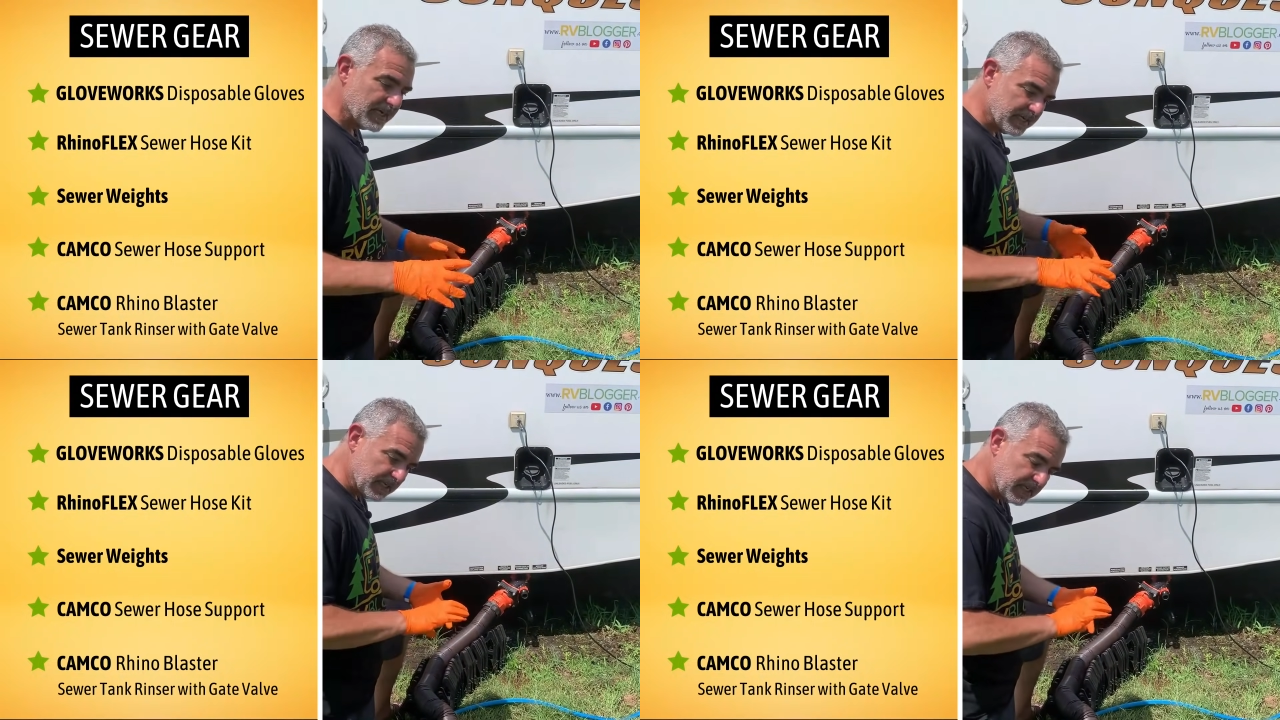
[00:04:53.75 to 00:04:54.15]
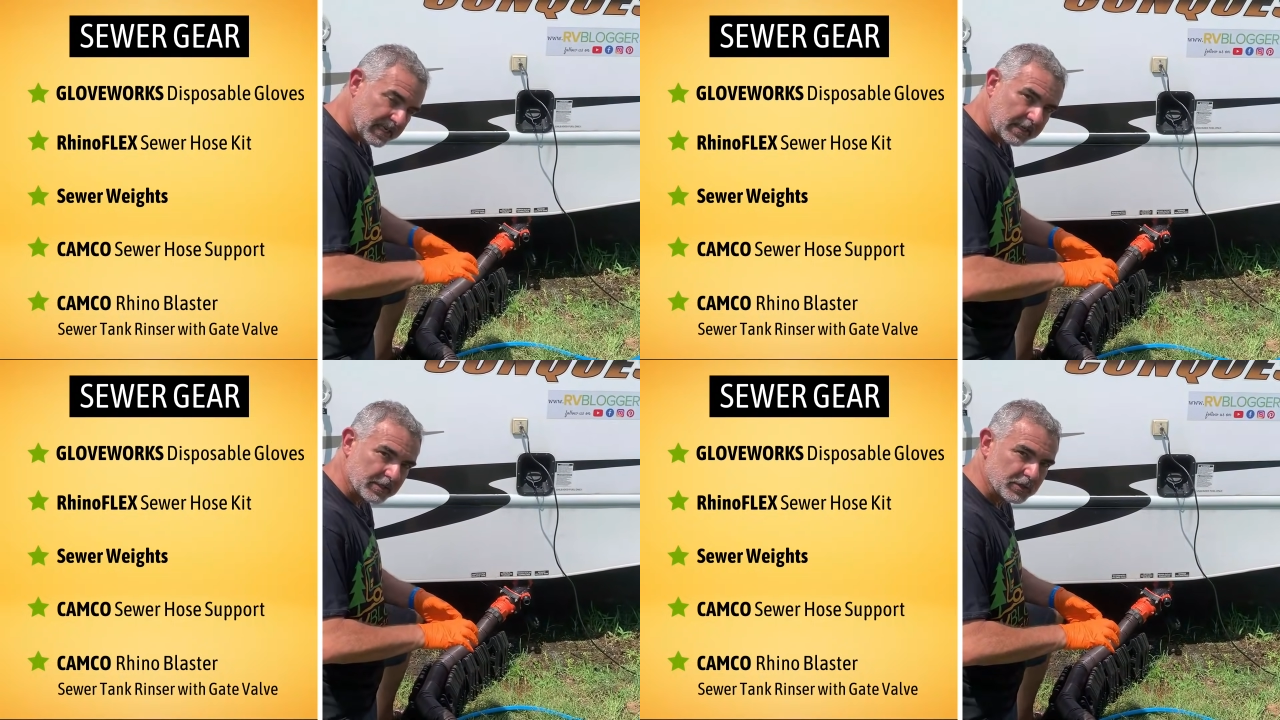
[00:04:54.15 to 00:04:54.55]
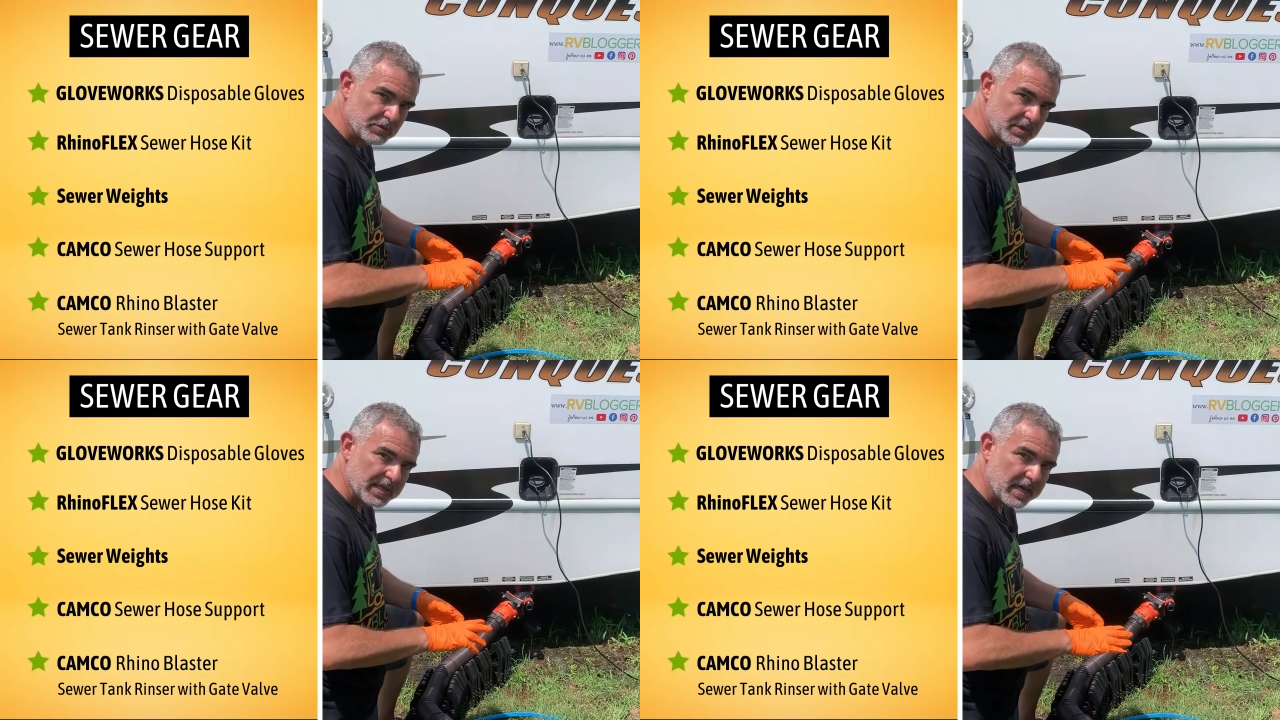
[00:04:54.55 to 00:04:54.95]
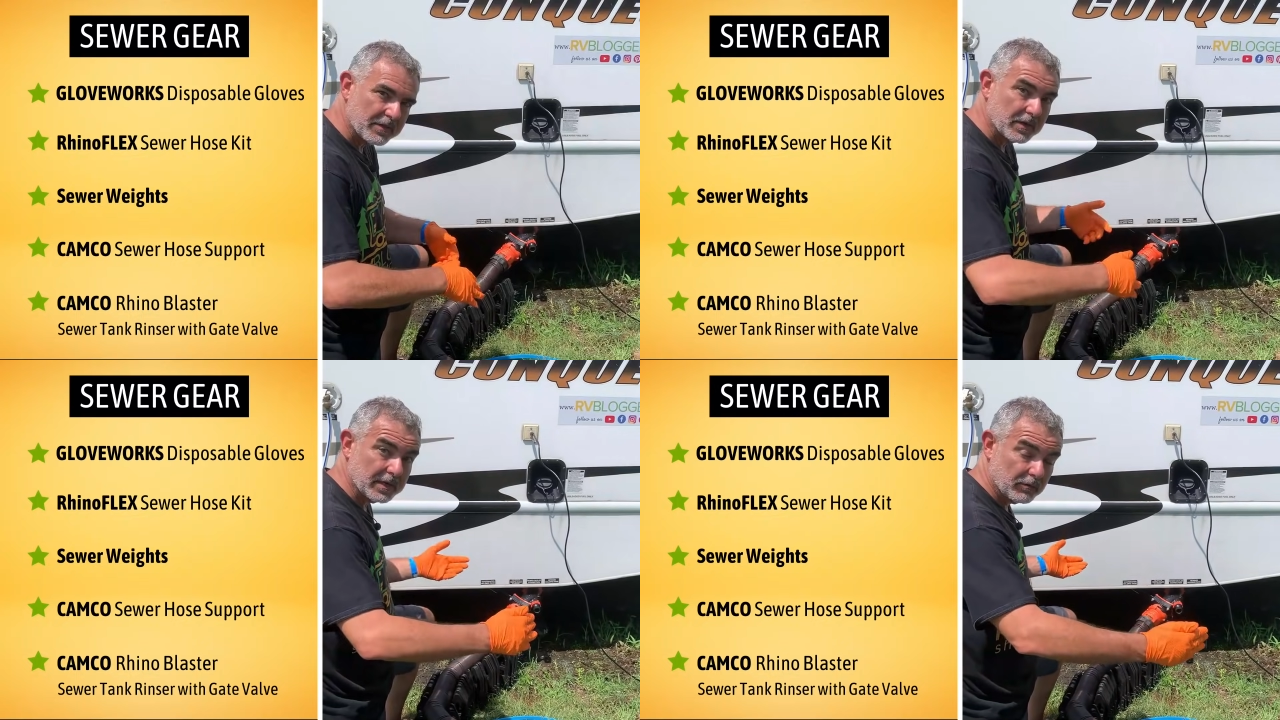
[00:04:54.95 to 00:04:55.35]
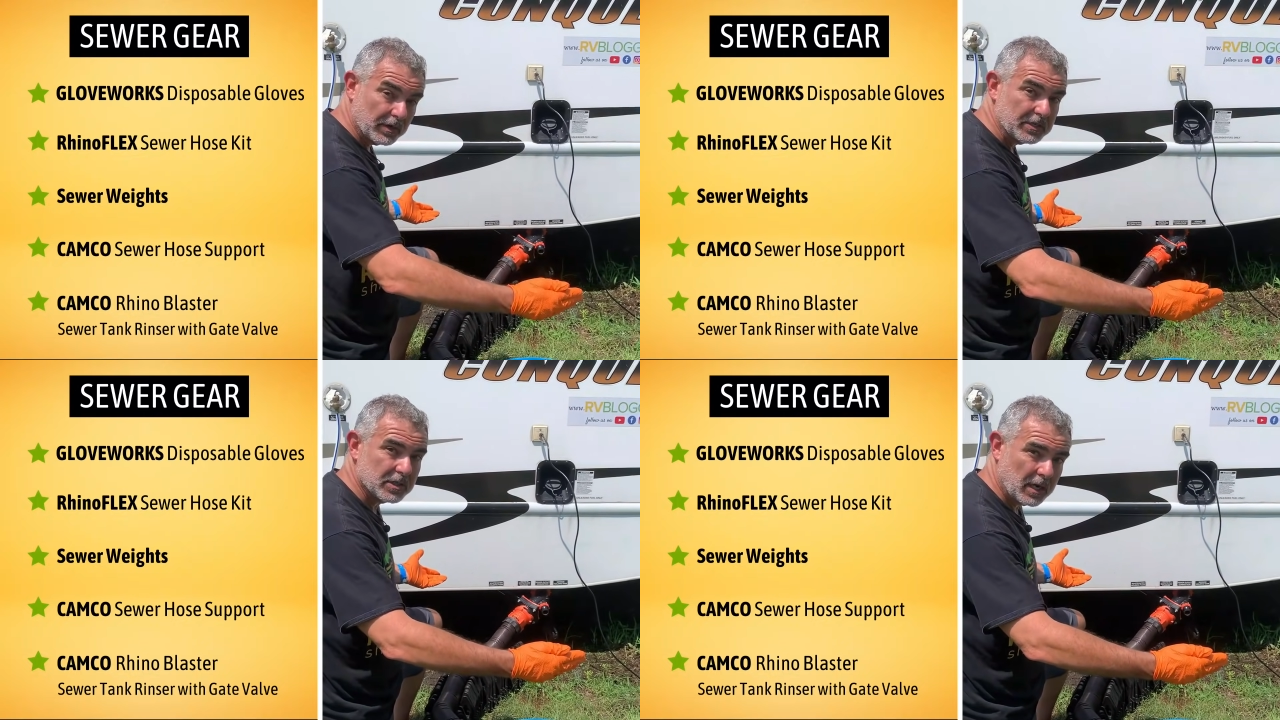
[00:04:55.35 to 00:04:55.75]
I can connect the two together and
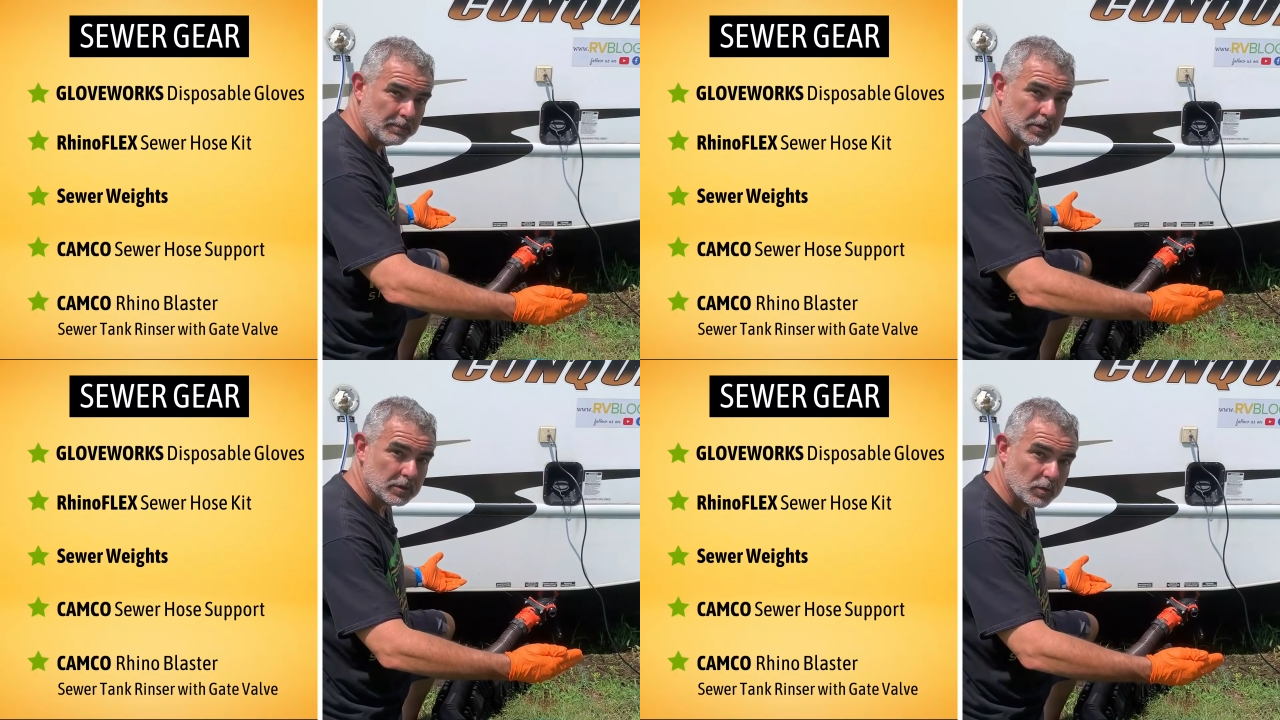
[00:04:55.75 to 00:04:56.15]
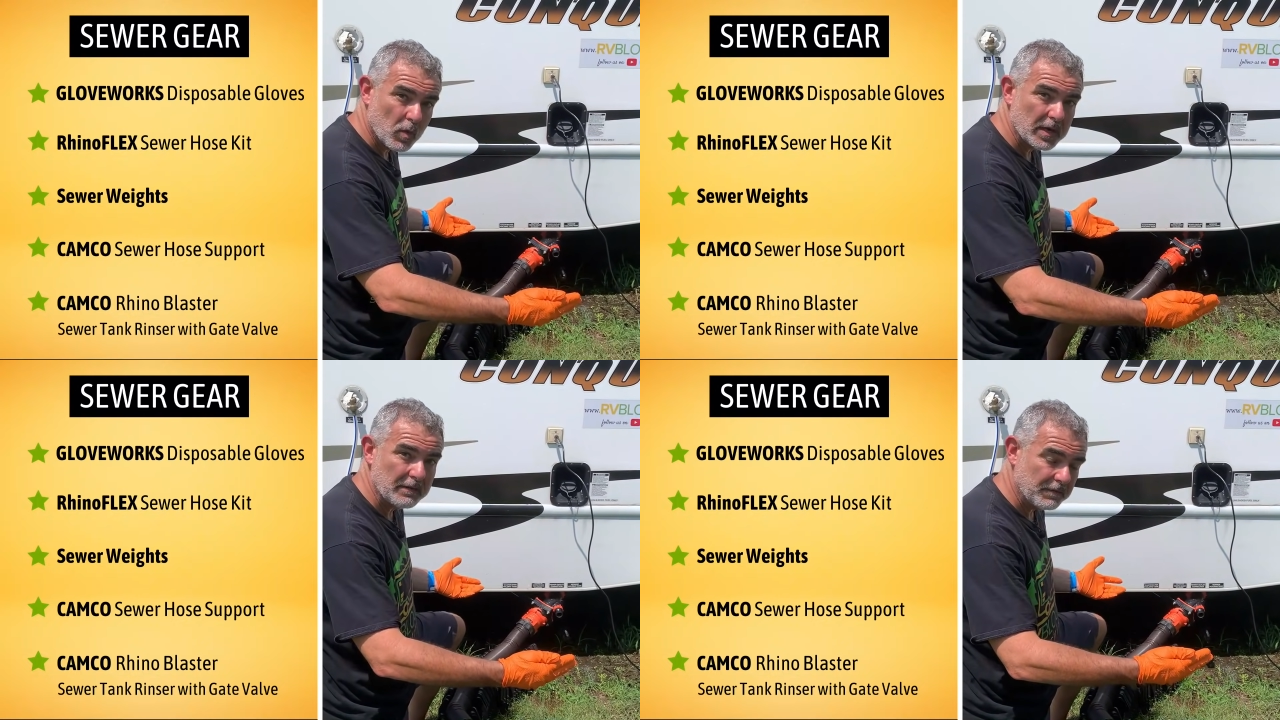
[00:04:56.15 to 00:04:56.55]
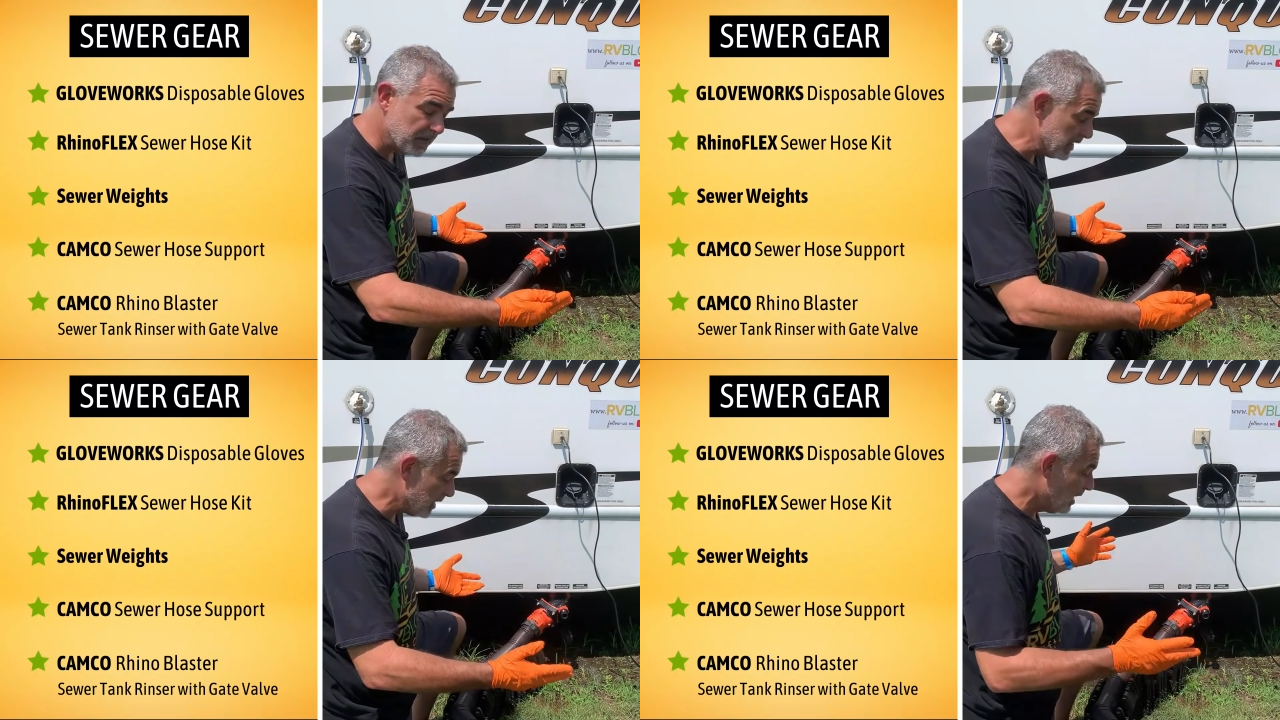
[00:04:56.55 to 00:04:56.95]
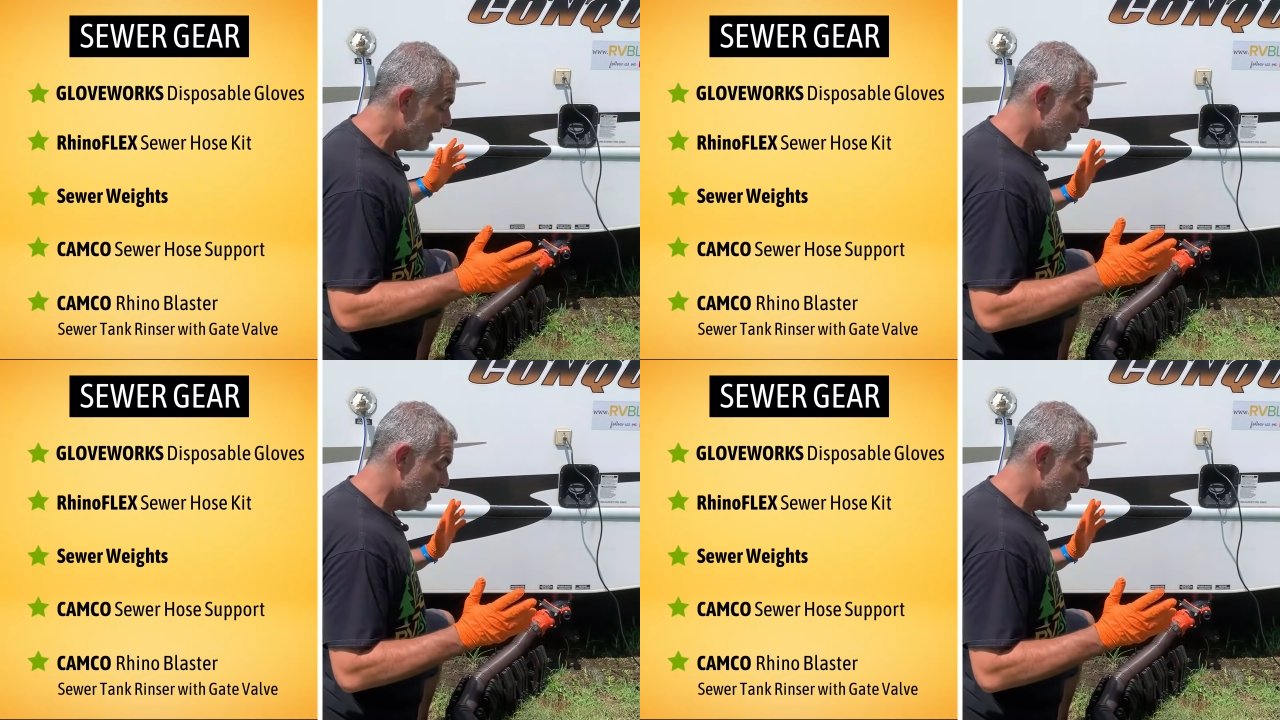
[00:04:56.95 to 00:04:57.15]
reach up to twenty feet.